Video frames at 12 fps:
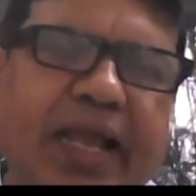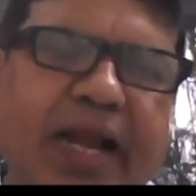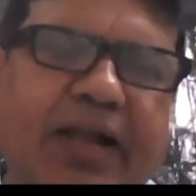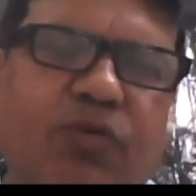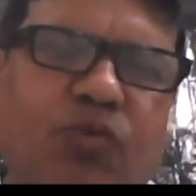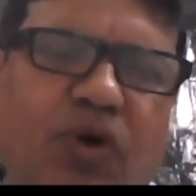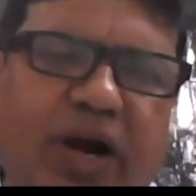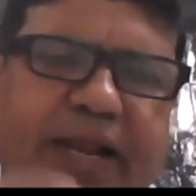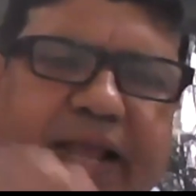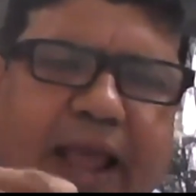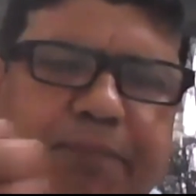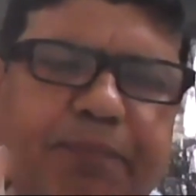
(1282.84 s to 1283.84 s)
and what
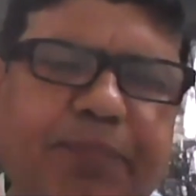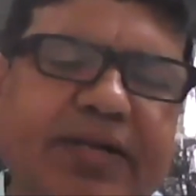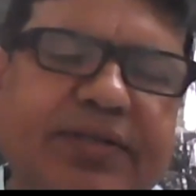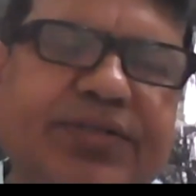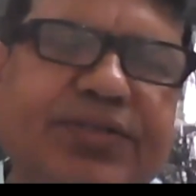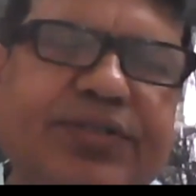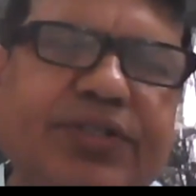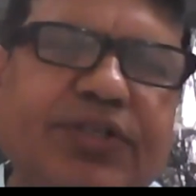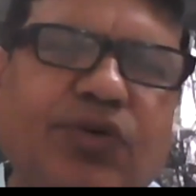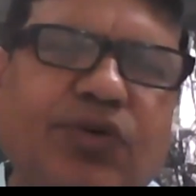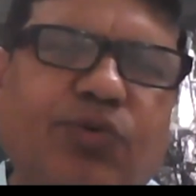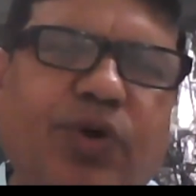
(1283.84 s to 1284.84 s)
happens
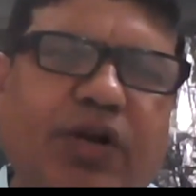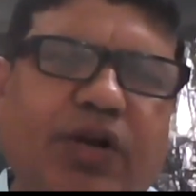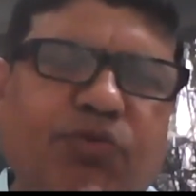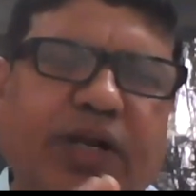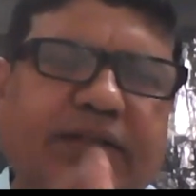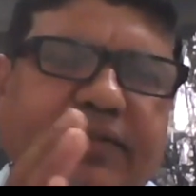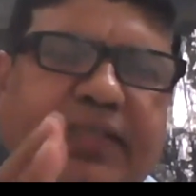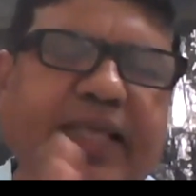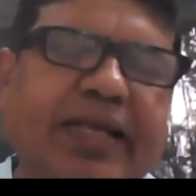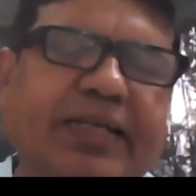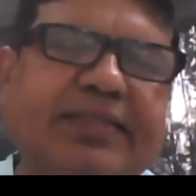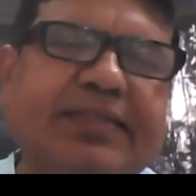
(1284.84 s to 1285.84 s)
when one
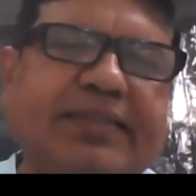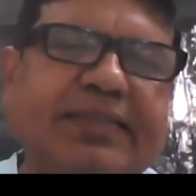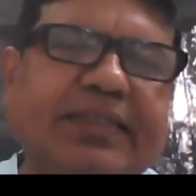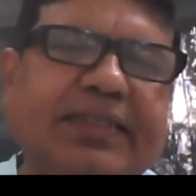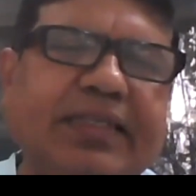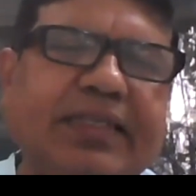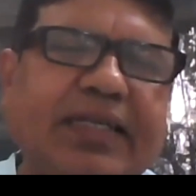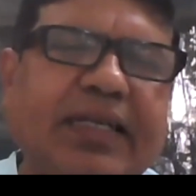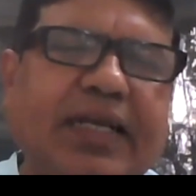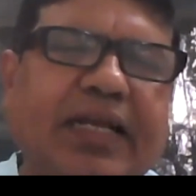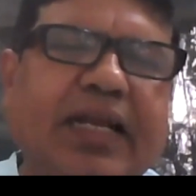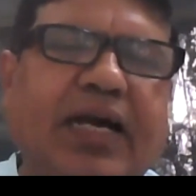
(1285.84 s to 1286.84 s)
thinks.
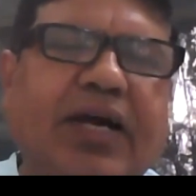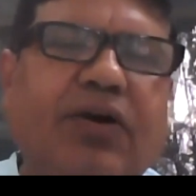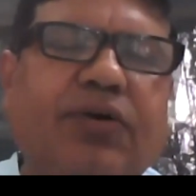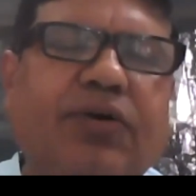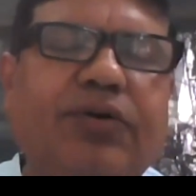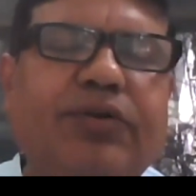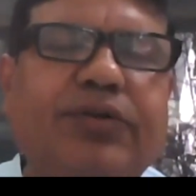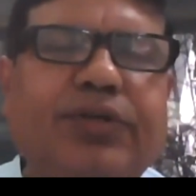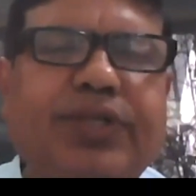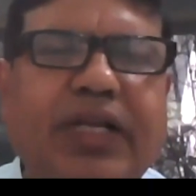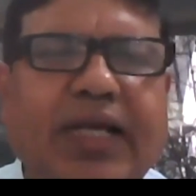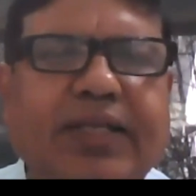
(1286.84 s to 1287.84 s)
Now,
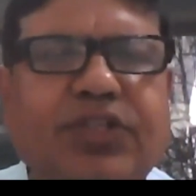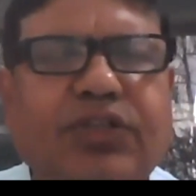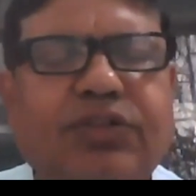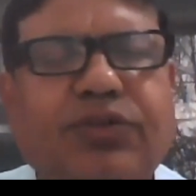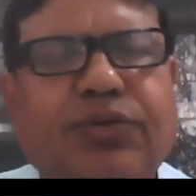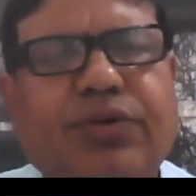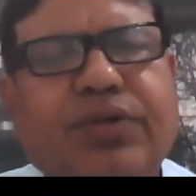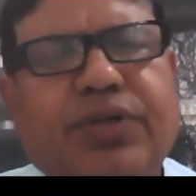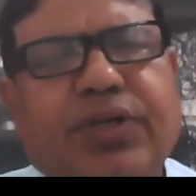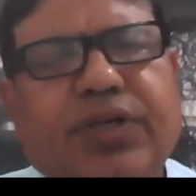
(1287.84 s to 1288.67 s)
Neera Chandok,